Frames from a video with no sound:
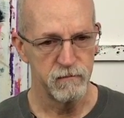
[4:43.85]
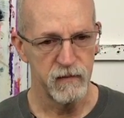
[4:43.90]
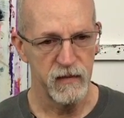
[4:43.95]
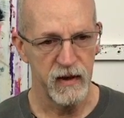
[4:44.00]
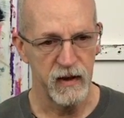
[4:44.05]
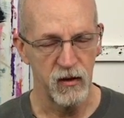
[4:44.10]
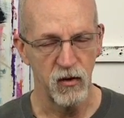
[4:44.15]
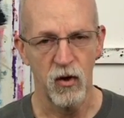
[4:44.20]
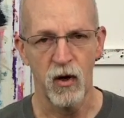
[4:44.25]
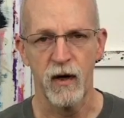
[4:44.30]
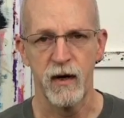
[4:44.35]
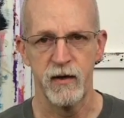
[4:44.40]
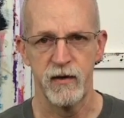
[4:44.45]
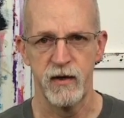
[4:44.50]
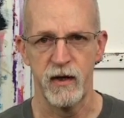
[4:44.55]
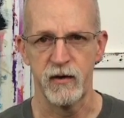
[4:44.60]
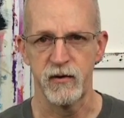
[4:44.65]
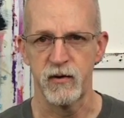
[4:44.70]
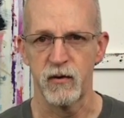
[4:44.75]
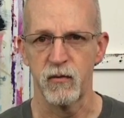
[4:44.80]
in
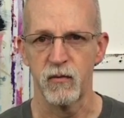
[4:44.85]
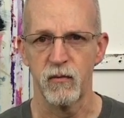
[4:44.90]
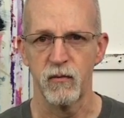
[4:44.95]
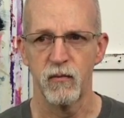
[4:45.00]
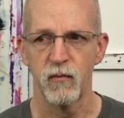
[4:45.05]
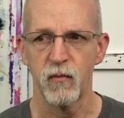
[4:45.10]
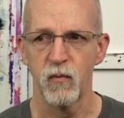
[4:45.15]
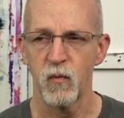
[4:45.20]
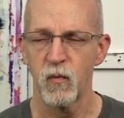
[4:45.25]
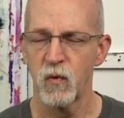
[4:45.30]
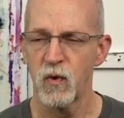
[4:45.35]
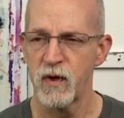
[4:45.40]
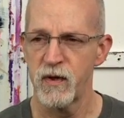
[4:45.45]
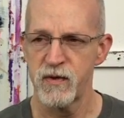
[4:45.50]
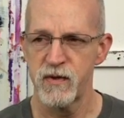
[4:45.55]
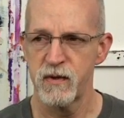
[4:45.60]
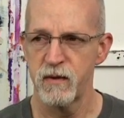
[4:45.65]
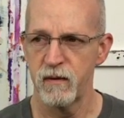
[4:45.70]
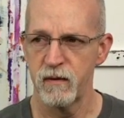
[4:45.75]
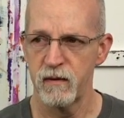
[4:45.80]
architecture
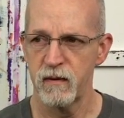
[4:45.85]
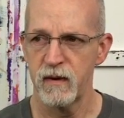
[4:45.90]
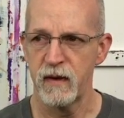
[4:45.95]
was